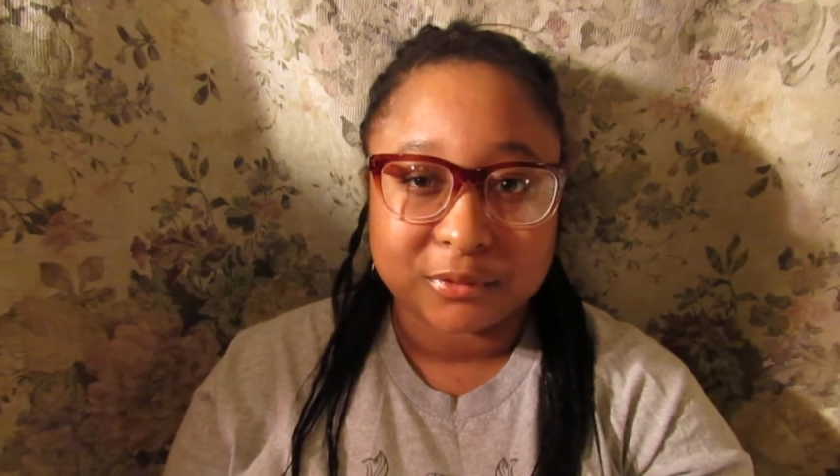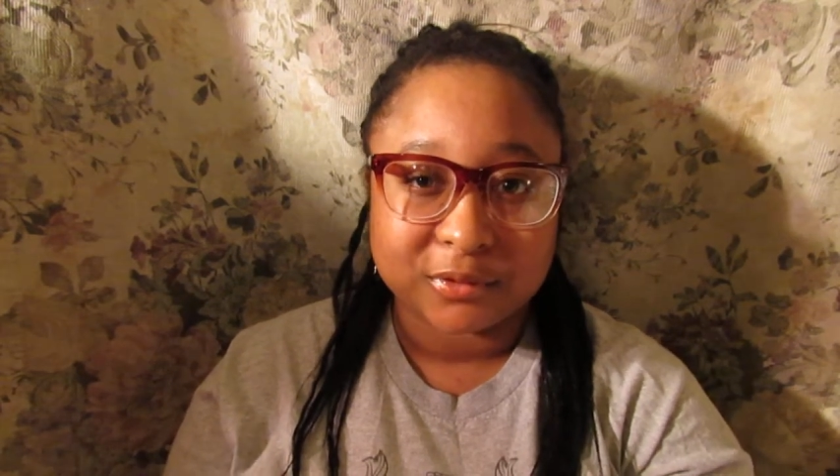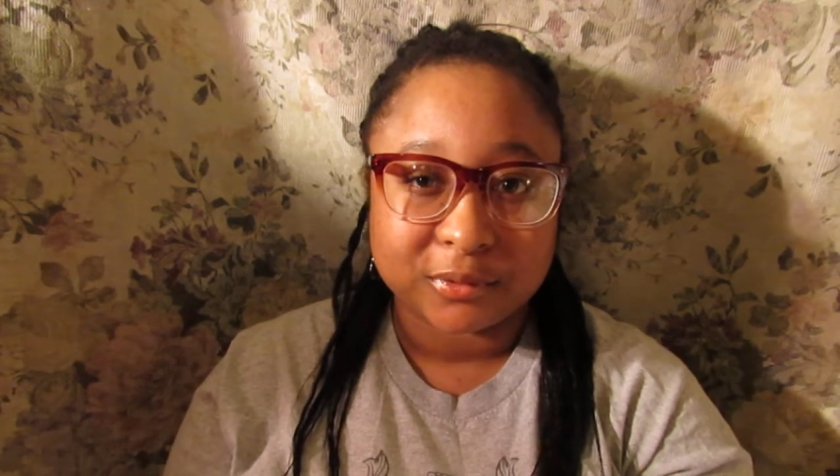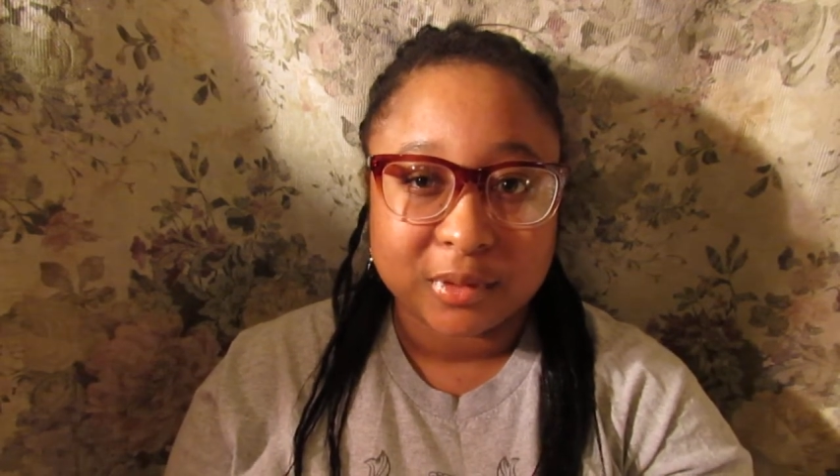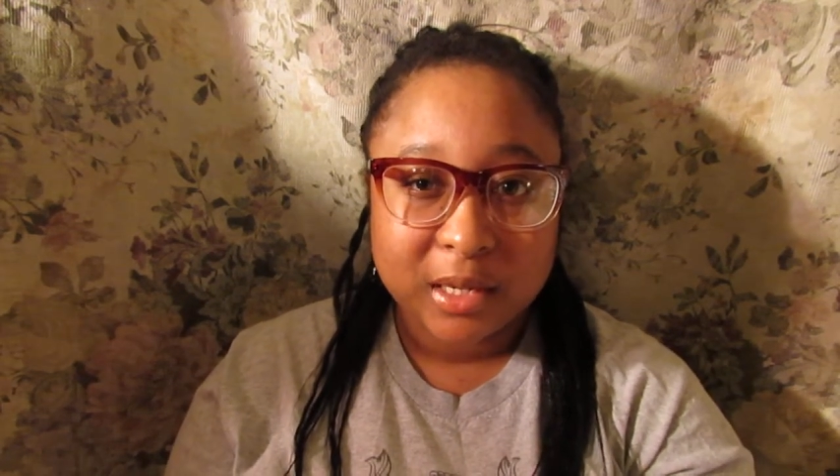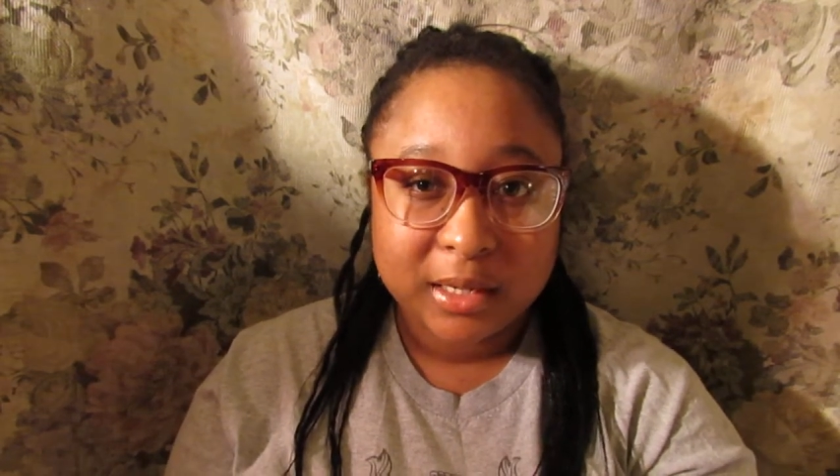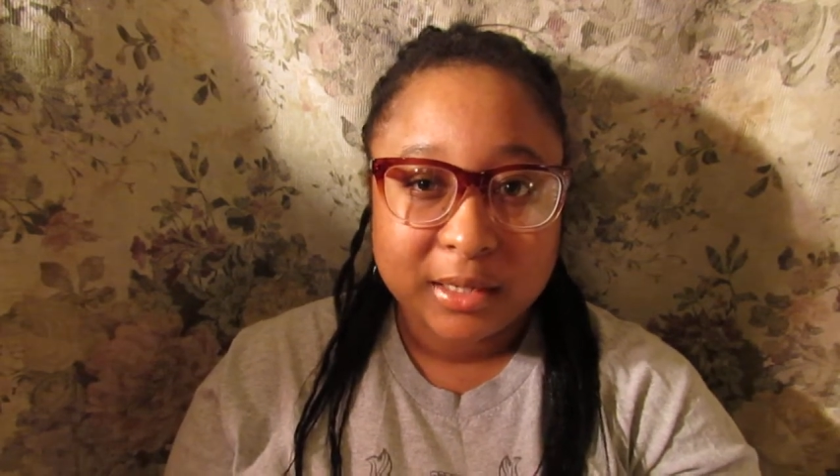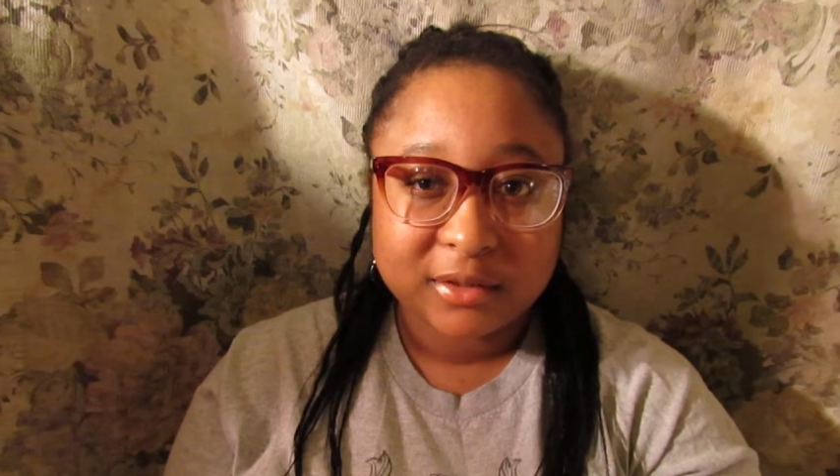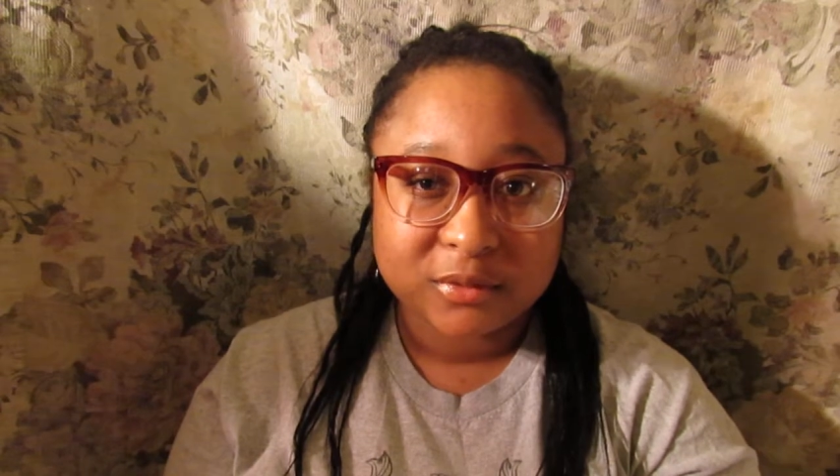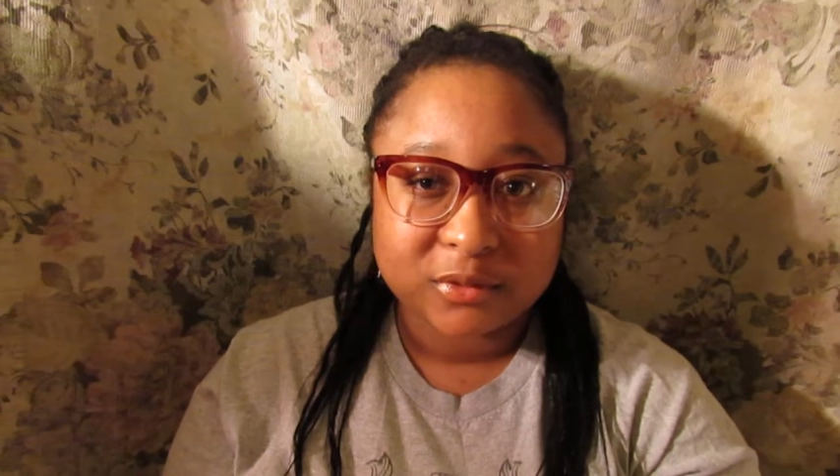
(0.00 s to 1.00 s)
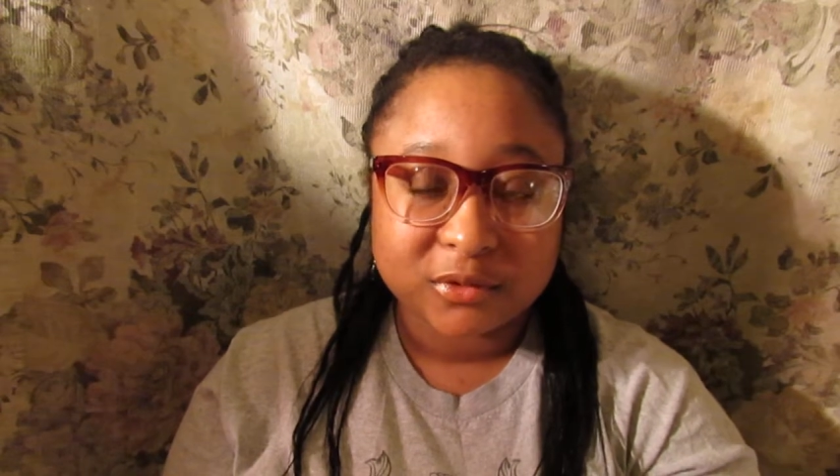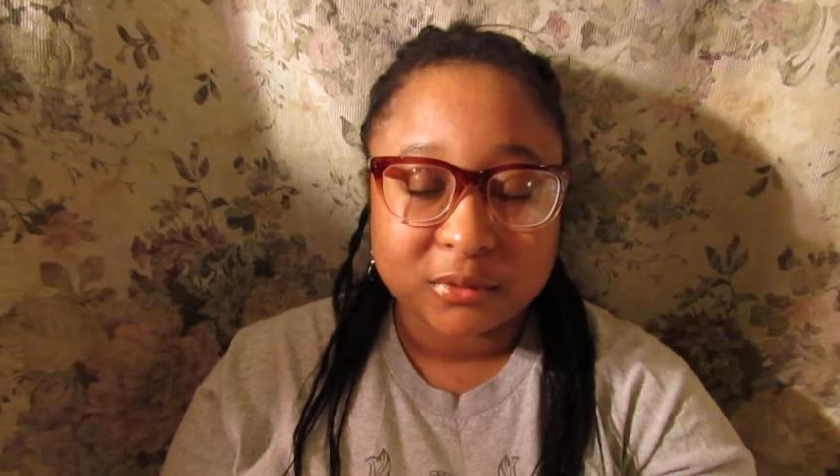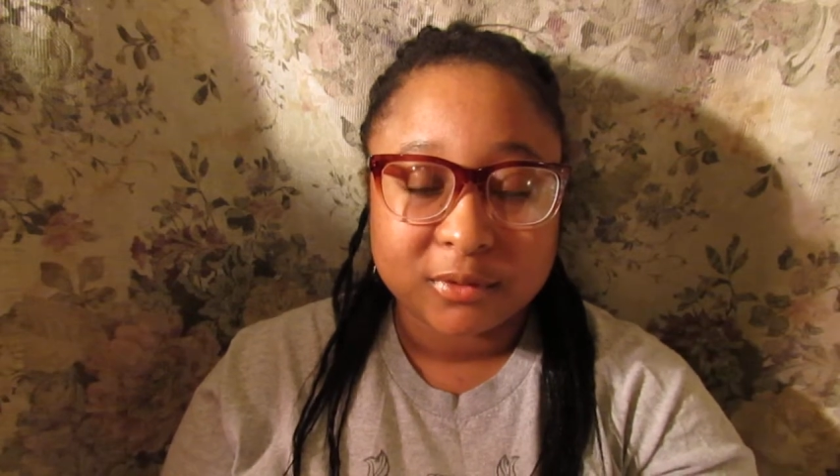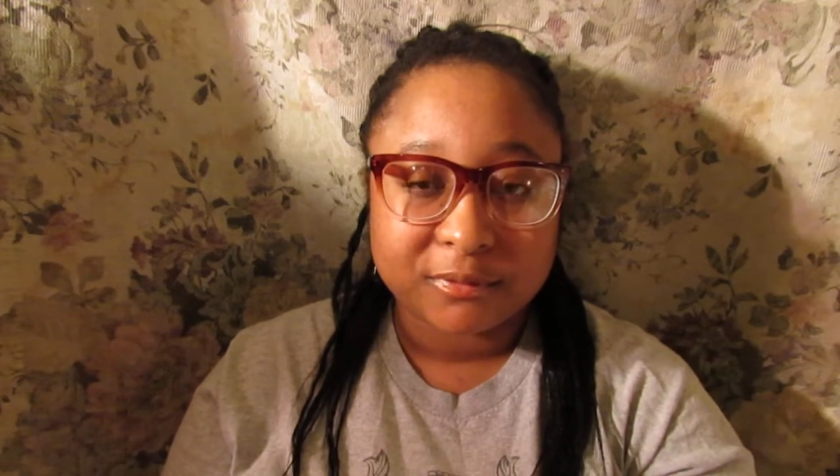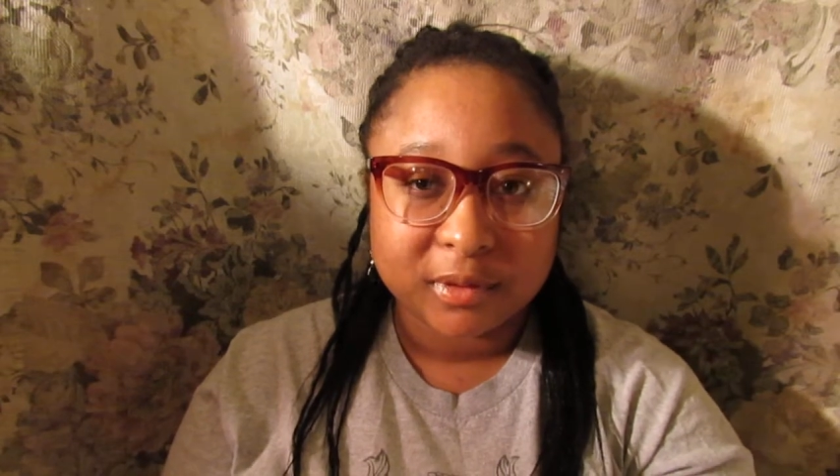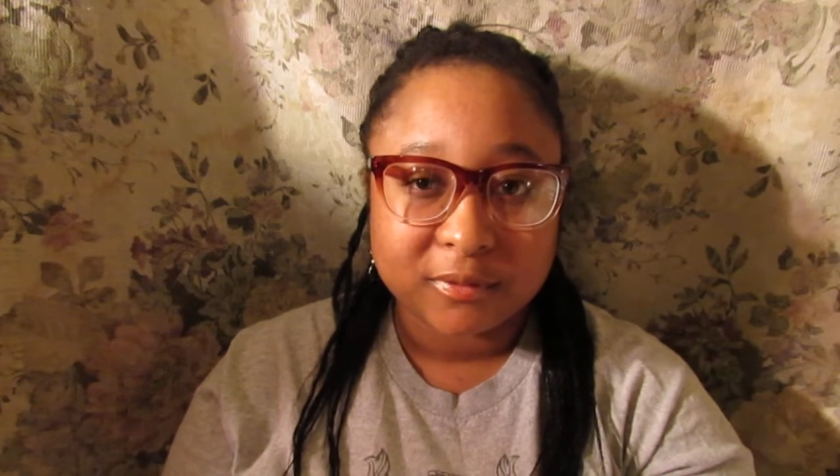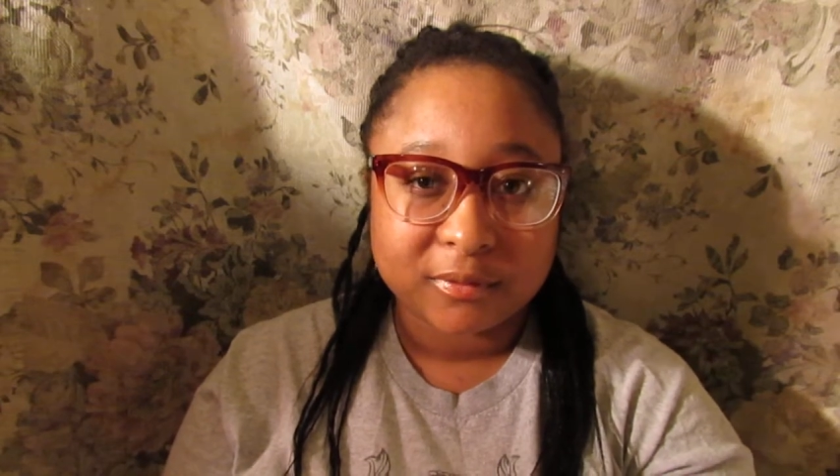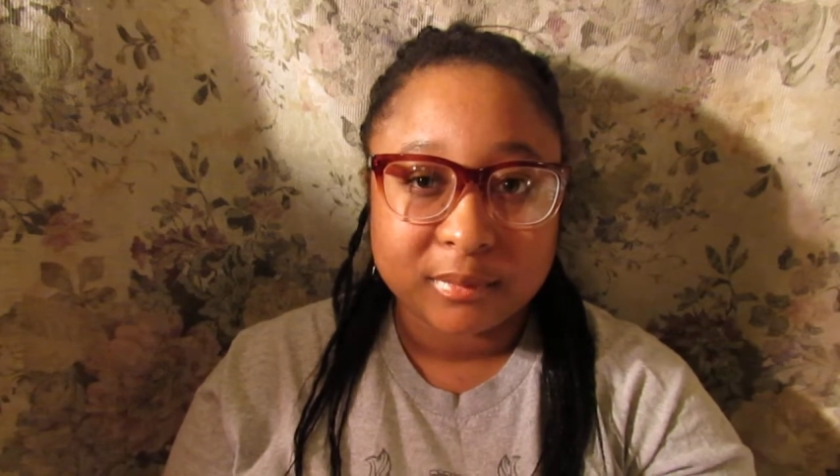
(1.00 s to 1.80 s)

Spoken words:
So it just was so convenient for